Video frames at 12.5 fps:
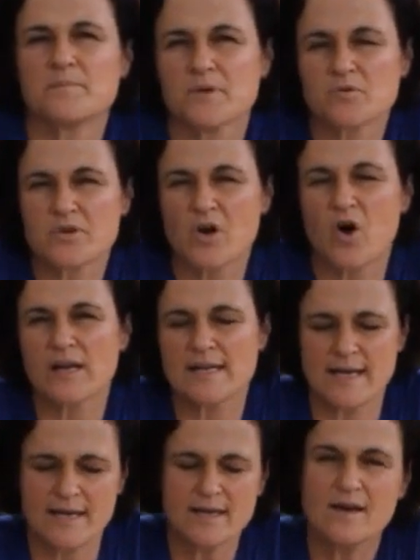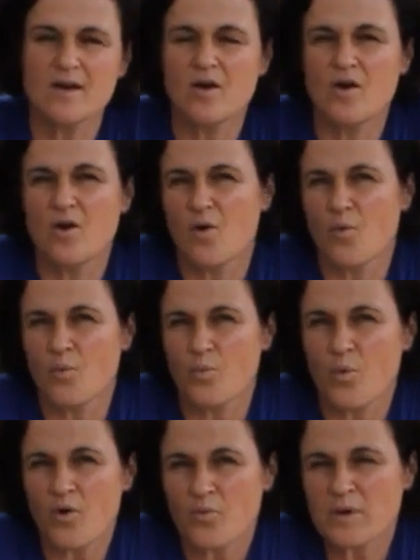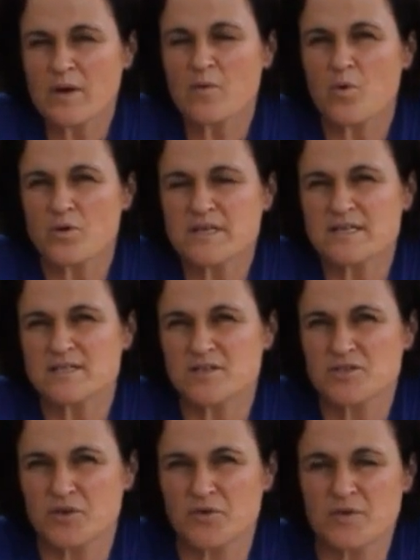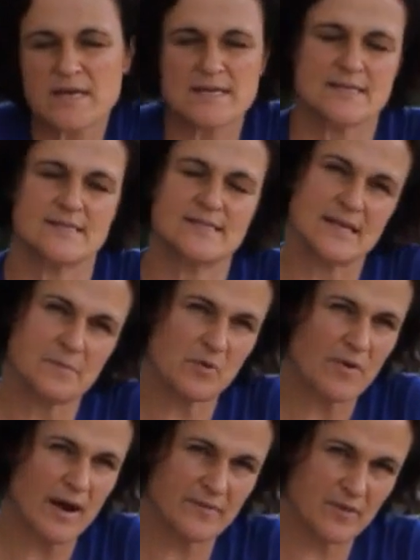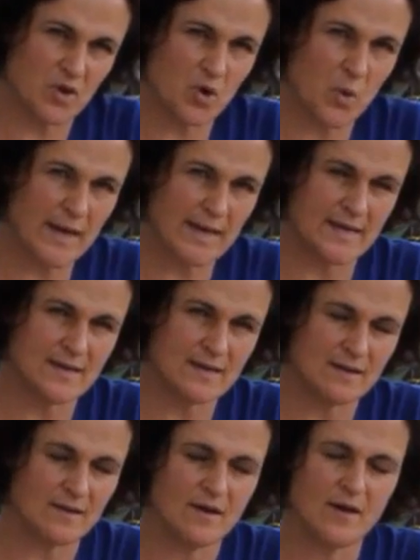builder colony, what we're wanting to do is separate the queen